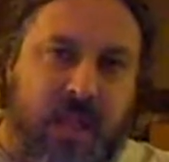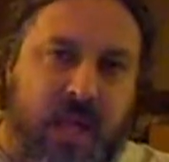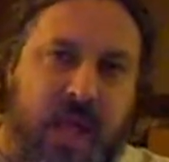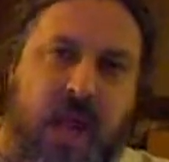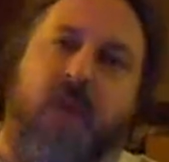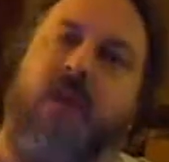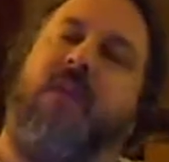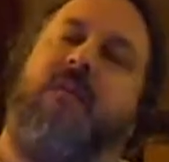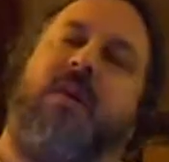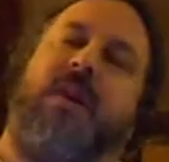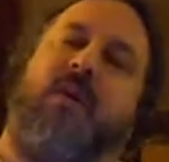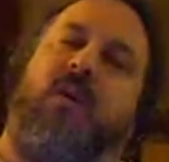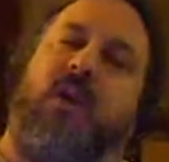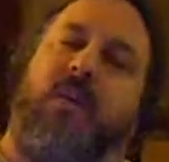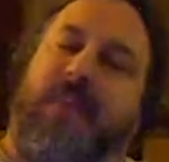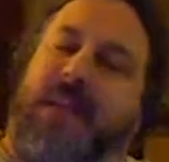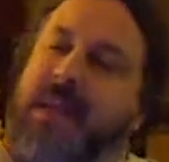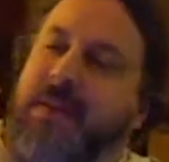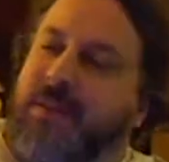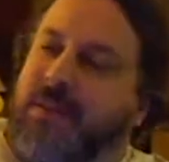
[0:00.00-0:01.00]
I would have been only
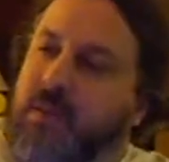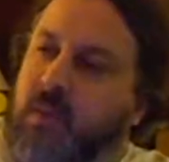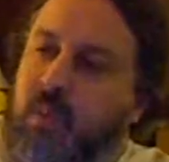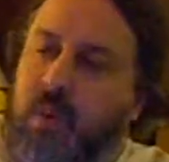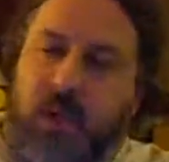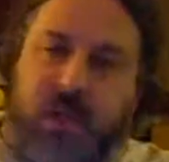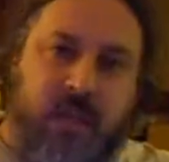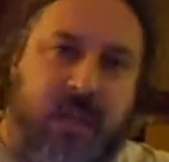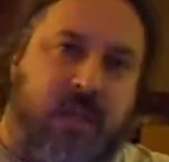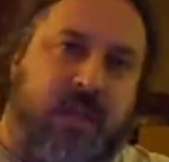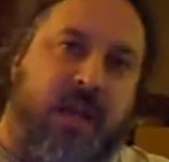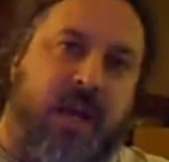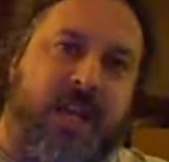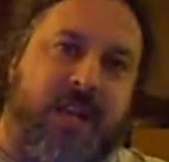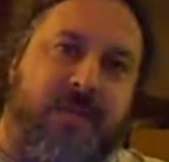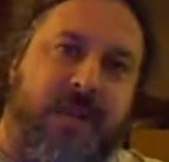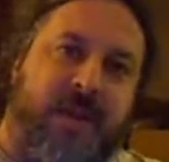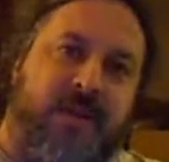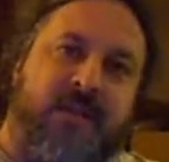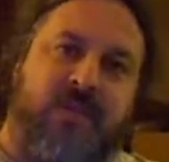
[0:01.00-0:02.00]
been able to work on the
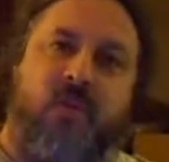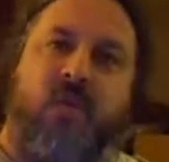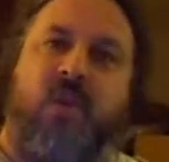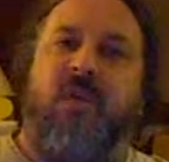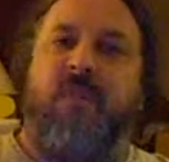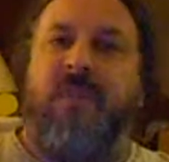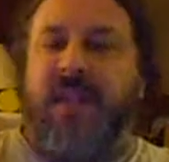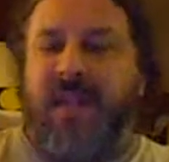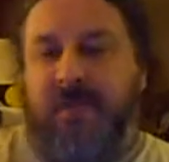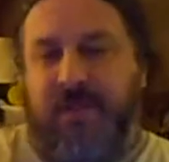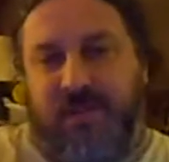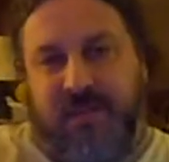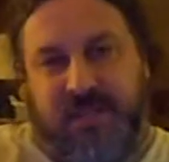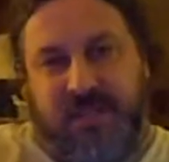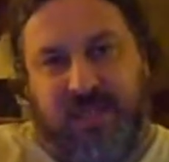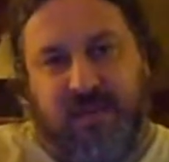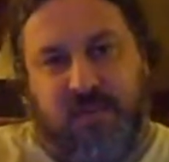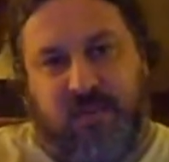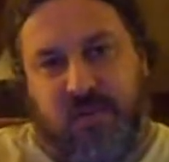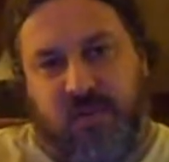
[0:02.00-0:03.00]
documentaries. have been able to
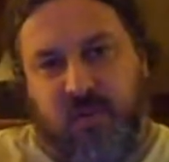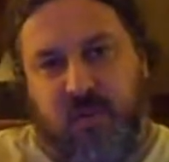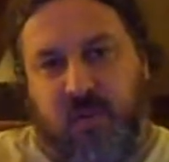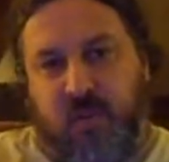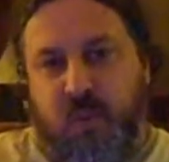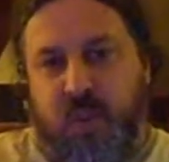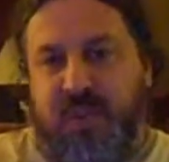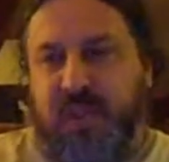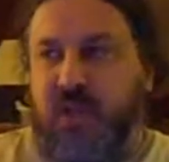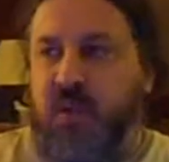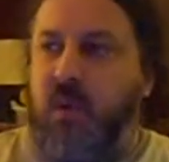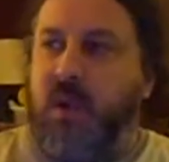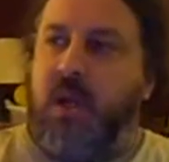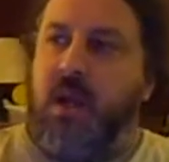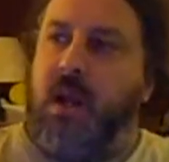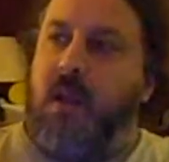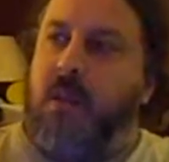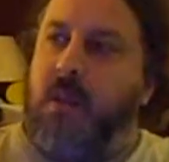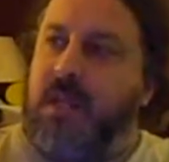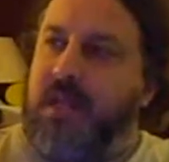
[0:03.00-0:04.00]
deal with what's going
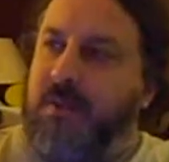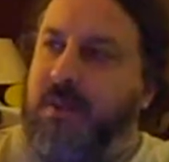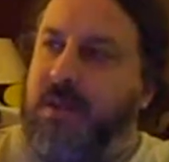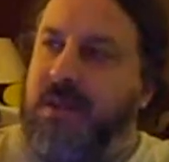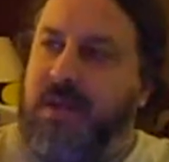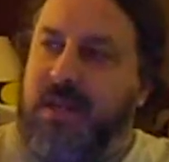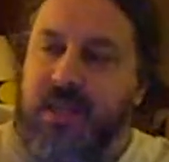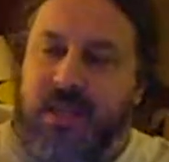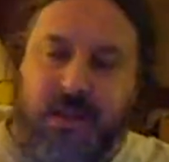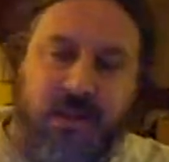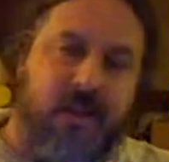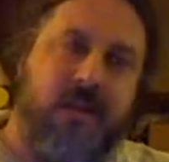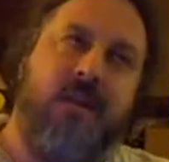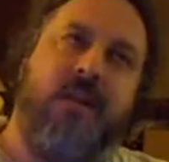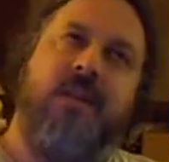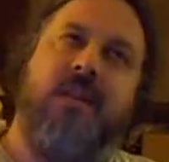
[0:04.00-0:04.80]
on in the community here.